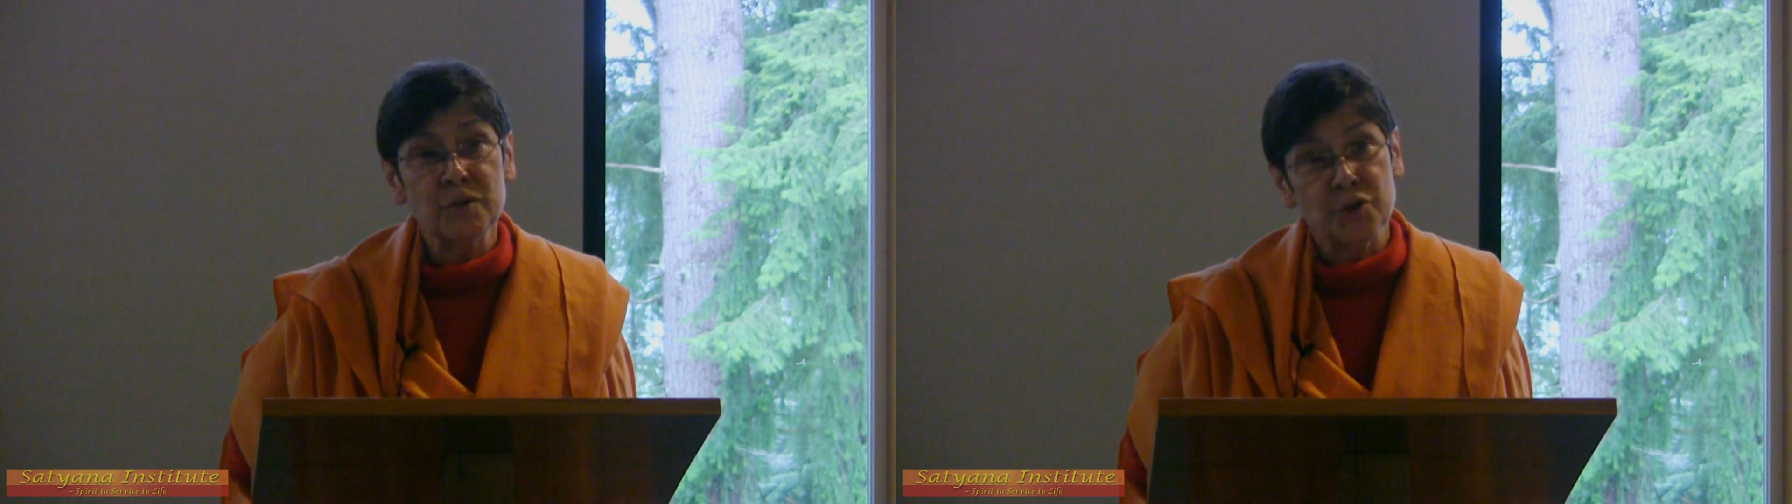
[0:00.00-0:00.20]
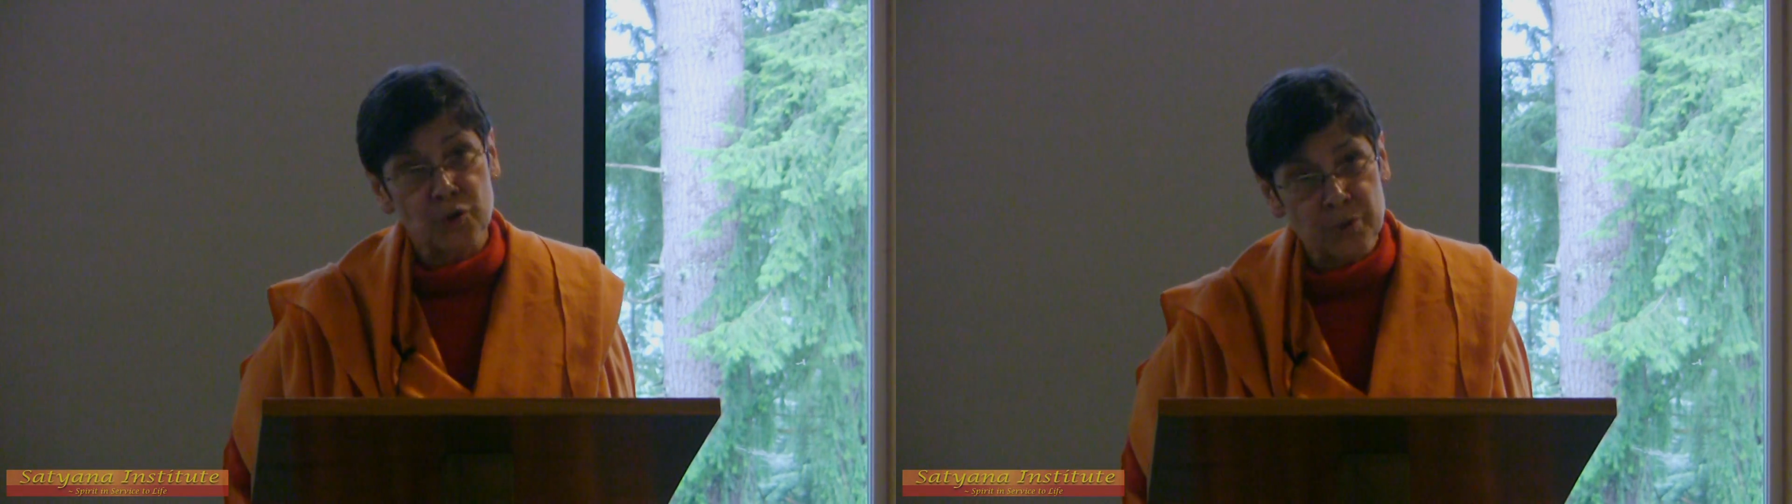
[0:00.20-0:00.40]

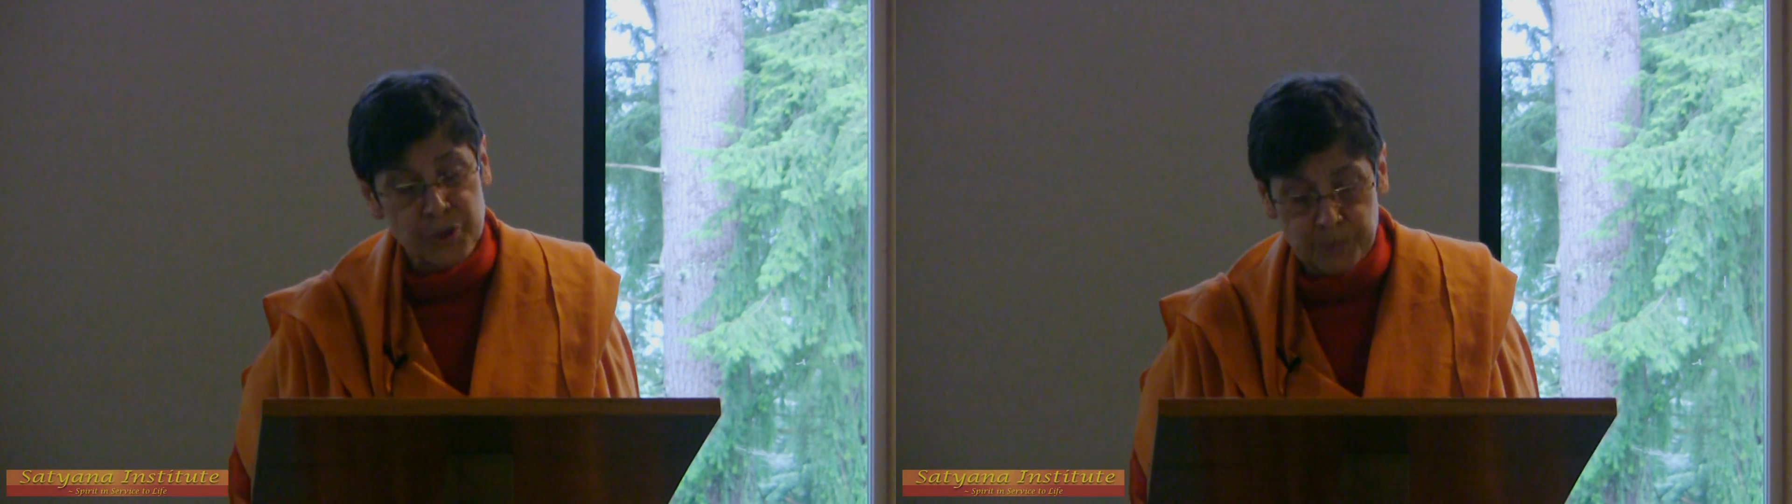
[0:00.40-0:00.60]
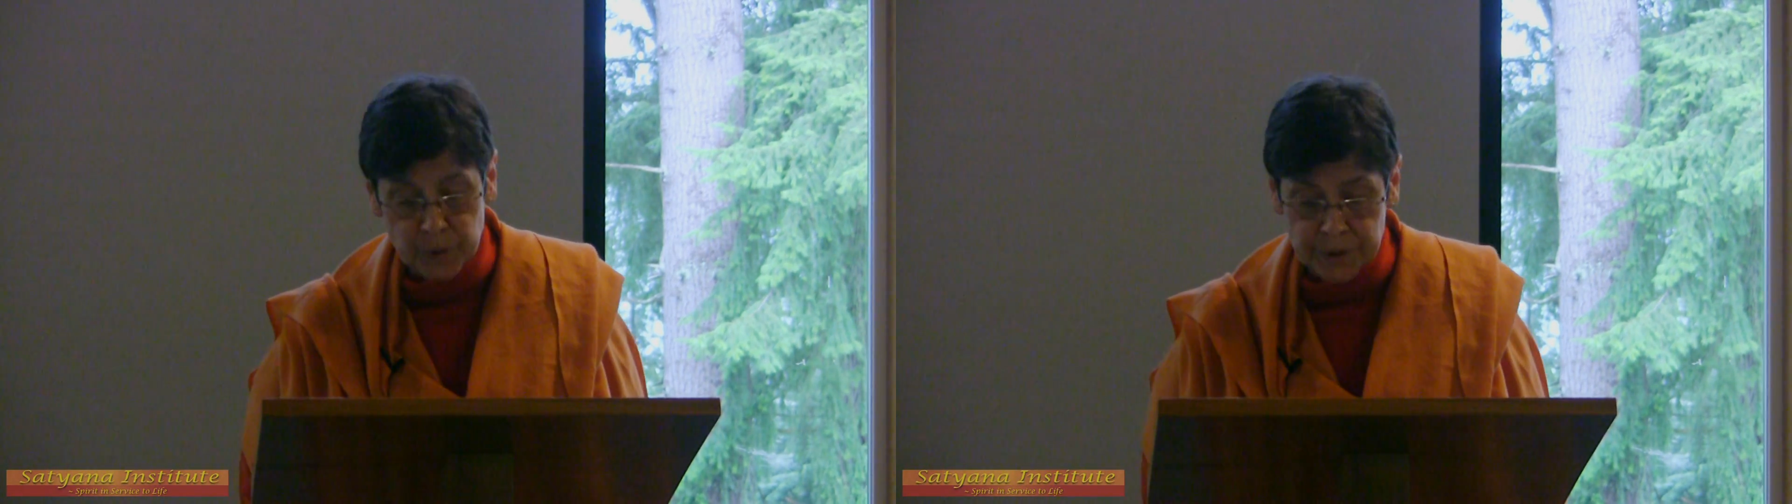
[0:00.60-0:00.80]
the
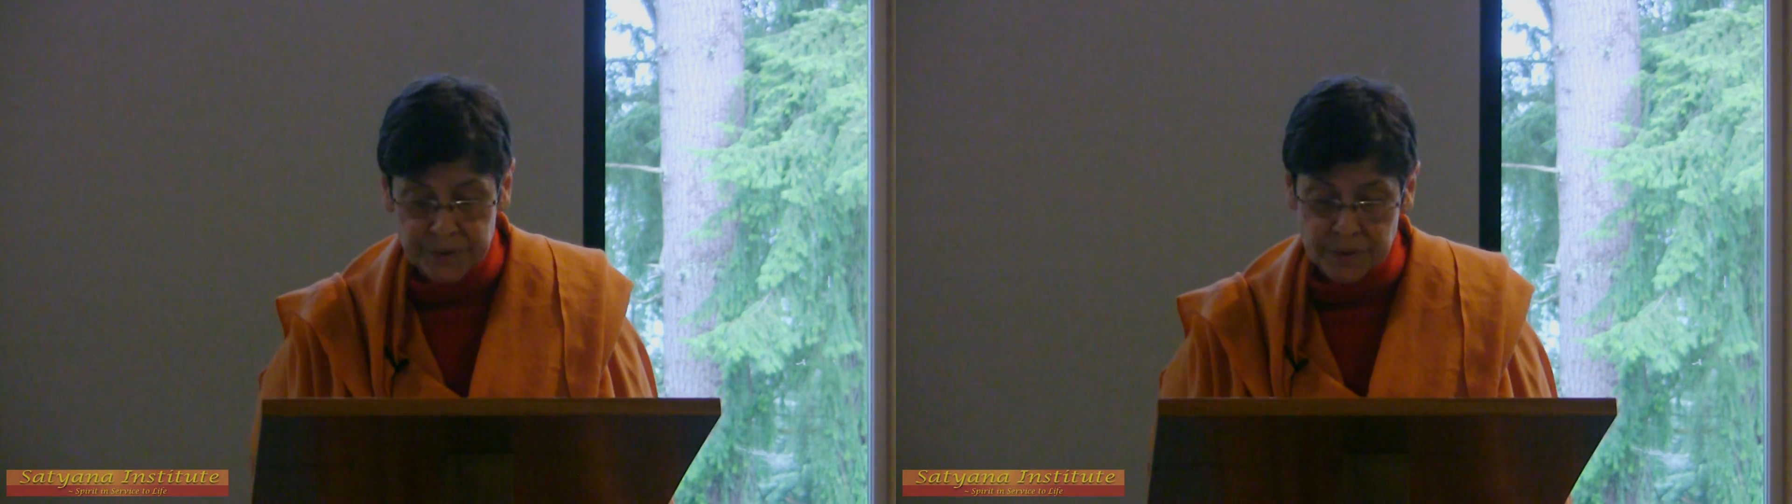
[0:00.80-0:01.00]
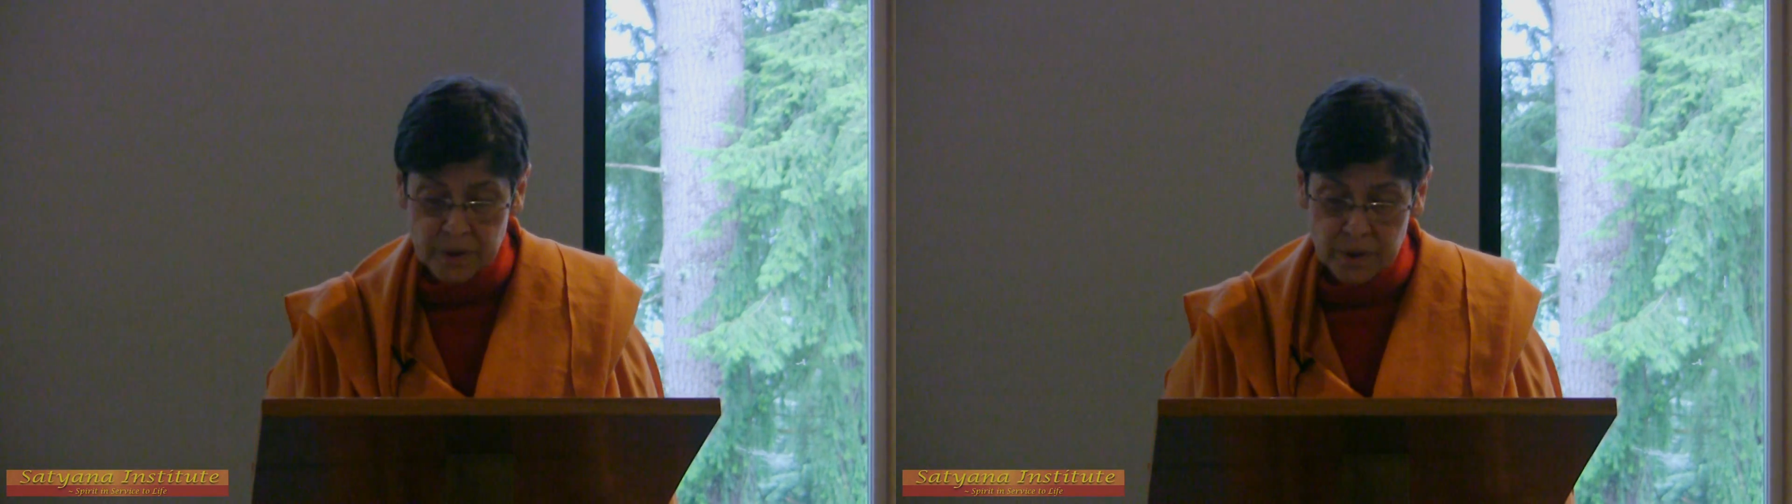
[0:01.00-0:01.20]
Jewish
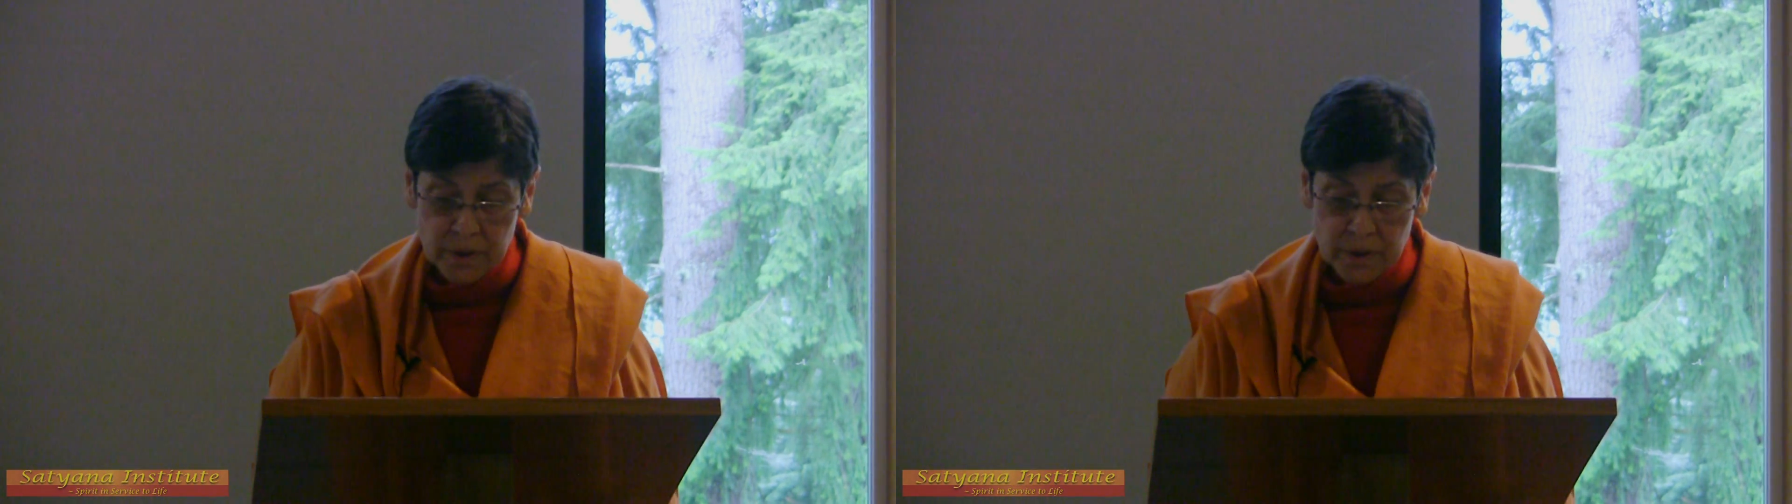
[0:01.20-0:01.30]
Buddhist,